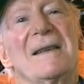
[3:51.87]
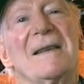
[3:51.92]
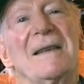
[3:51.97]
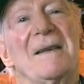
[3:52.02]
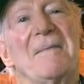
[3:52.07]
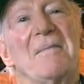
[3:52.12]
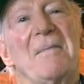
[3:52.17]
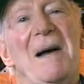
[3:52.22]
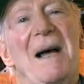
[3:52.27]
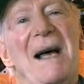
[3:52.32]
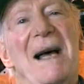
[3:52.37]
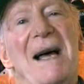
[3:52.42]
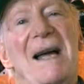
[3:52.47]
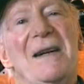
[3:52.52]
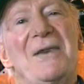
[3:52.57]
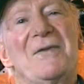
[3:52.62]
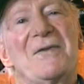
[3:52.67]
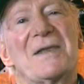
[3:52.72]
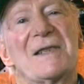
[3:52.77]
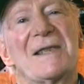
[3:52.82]
The
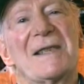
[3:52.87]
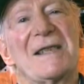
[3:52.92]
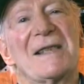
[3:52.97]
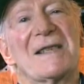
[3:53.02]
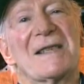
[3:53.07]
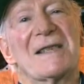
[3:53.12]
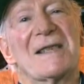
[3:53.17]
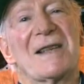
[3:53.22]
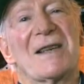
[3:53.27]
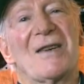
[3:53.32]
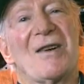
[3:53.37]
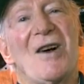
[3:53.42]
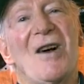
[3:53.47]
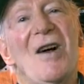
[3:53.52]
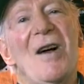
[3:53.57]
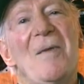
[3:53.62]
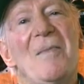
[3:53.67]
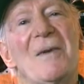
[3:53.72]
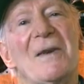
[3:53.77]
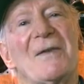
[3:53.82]
man who steals the
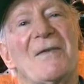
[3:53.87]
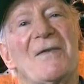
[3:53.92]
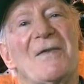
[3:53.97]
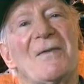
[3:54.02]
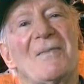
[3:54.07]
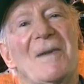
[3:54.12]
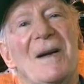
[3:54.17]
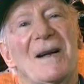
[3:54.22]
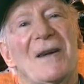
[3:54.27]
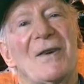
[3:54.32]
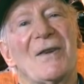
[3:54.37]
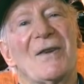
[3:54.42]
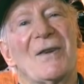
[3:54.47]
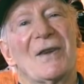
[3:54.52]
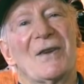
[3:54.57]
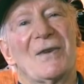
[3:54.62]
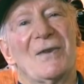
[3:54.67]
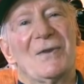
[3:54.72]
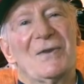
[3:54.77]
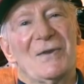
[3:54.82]
common from under
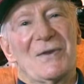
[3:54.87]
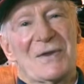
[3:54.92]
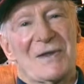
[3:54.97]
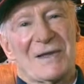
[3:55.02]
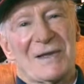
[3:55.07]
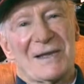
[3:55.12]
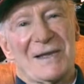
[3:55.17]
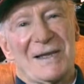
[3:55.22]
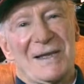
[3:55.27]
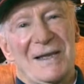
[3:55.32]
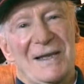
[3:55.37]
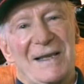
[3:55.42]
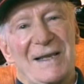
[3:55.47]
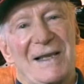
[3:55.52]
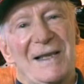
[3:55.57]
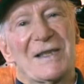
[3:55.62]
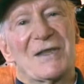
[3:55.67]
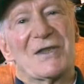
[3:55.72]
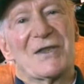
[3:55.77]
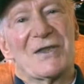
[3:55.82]
the goose
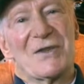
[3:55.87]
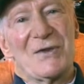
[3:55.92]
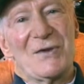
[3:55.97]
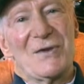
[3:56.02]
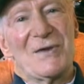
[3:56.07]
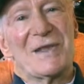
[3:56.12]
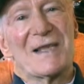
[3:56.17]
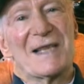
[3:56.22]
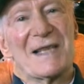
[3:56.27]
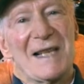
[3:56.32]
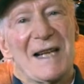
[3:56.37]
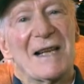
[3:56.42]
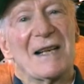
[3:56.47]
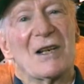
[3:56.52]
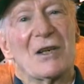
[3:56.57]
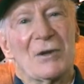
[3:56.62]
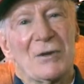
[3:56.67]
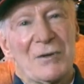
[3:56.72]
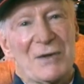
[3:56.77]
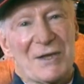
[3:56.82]
is soon set
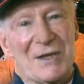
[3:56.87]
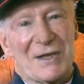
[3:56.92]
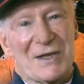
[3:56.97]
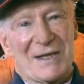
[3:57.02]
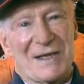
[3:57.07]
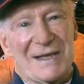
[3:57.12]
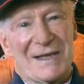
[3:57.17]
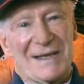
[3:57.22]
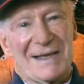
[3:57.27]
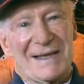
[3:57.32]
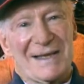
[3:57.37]
loose."